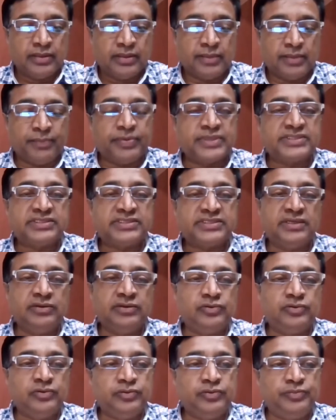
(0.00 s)
The
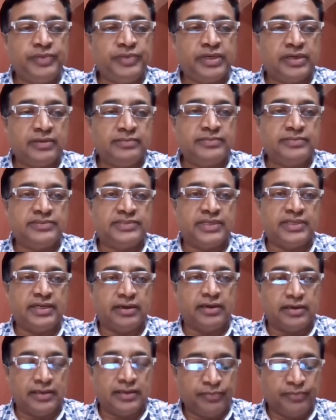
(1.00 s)
person who becomes an
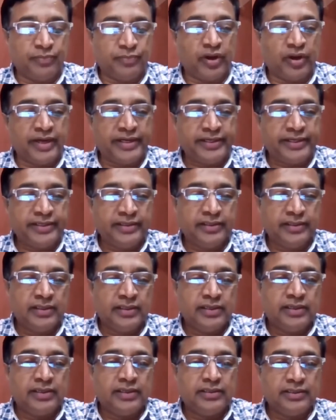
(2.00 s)
unemployed,
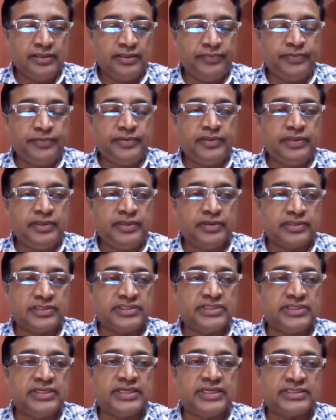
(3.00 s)
if he or
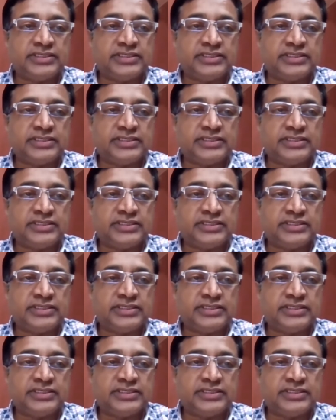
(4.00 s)
she